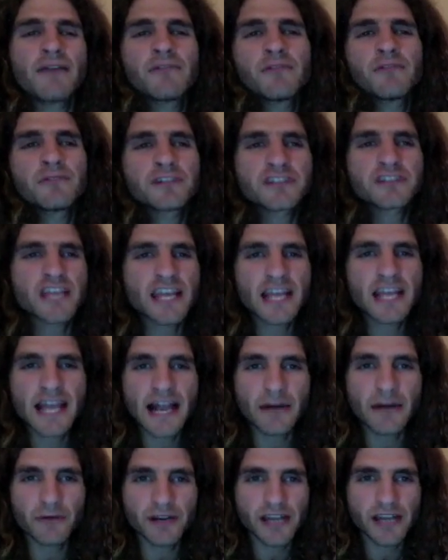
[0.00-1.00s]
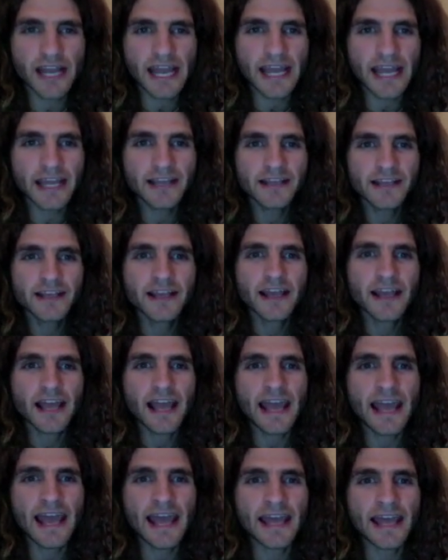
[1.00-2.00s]
we were just hanging out one day,
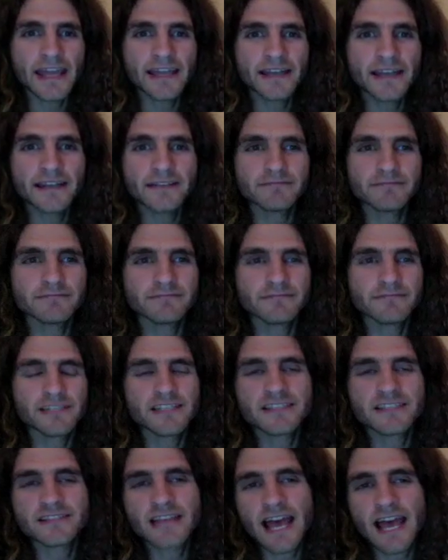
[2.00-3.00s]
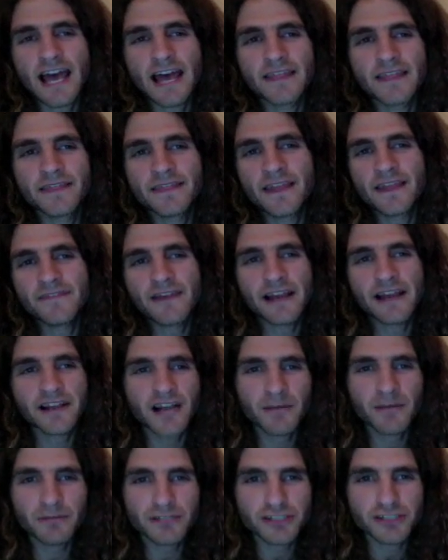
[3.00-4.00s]
and they've had
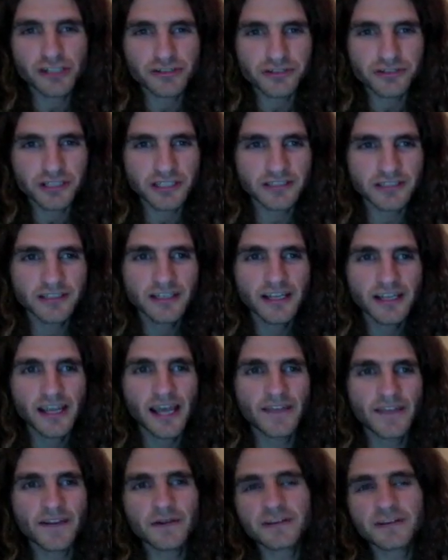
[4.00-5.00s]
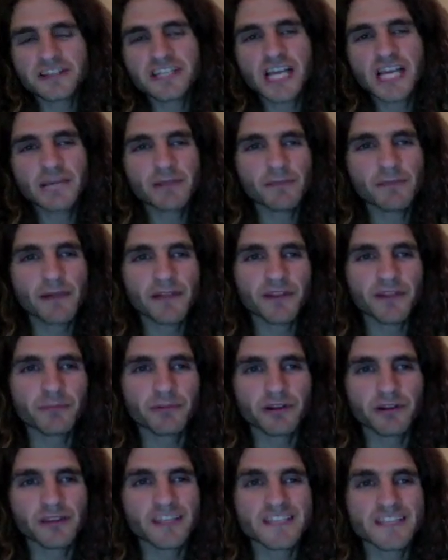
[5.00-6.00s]
a couple children, and they were just telling me about
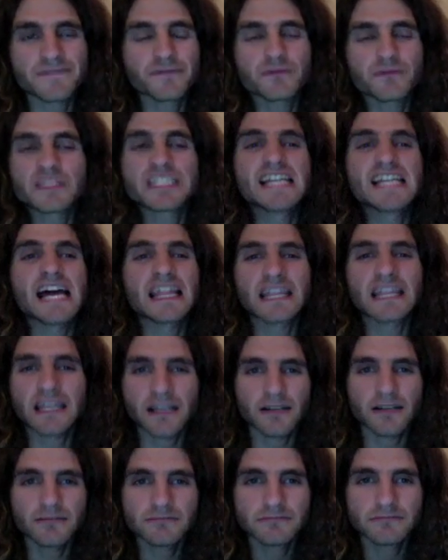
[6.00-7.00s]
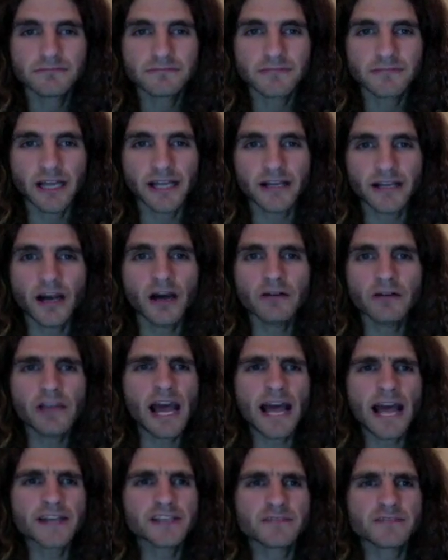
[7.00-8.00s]
their birth as if it was nothing. Like, oh
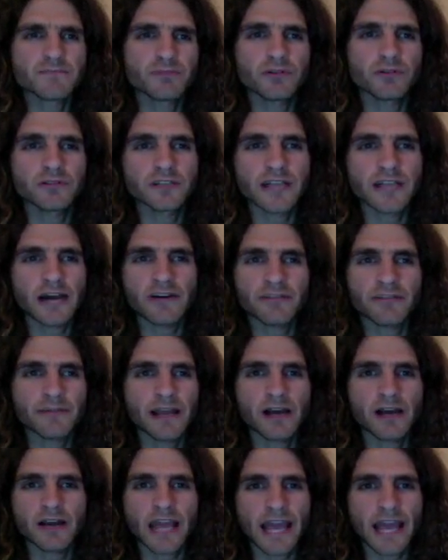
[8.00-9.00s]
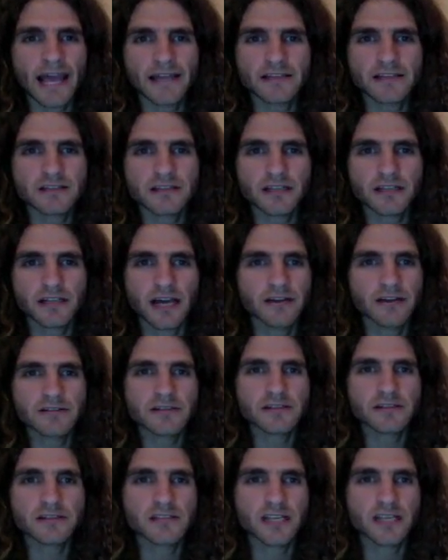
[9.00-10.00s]
yeah, I just pulled it out with my own hands. Like, I
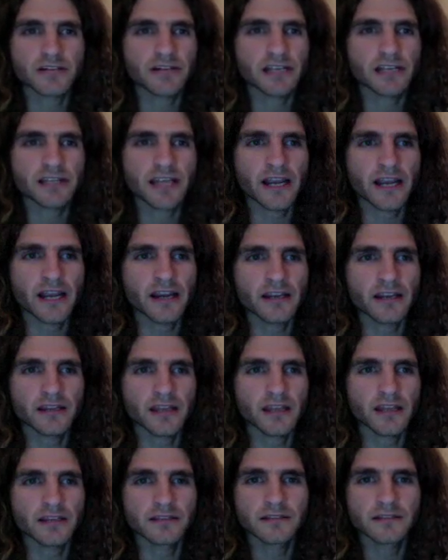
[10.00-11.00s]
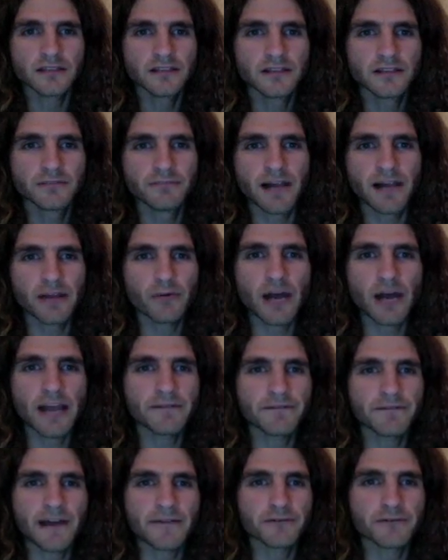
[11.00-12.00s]
was just sitting right there, and then my
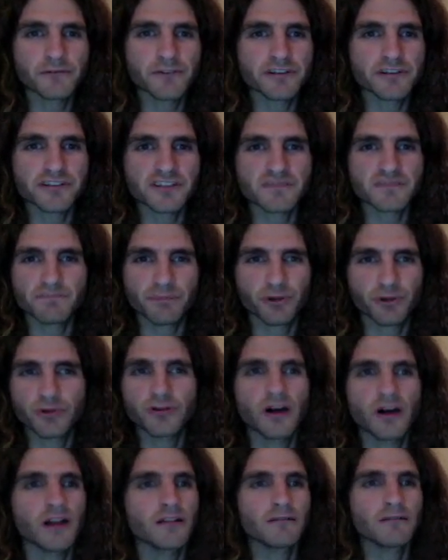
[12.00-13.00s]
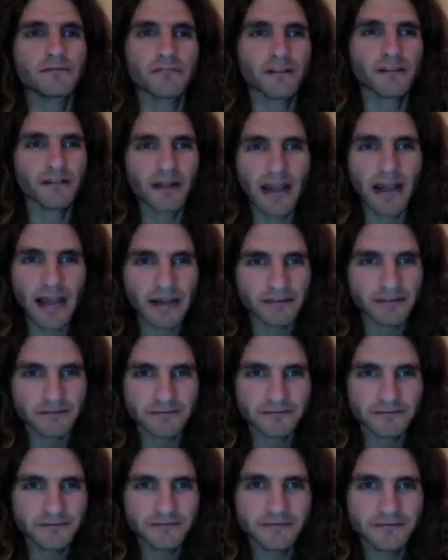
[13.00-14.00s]
wife afterwards just pooed all over the
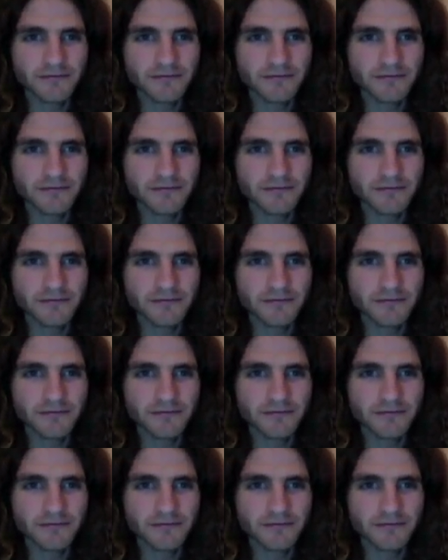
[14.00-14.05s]
ground.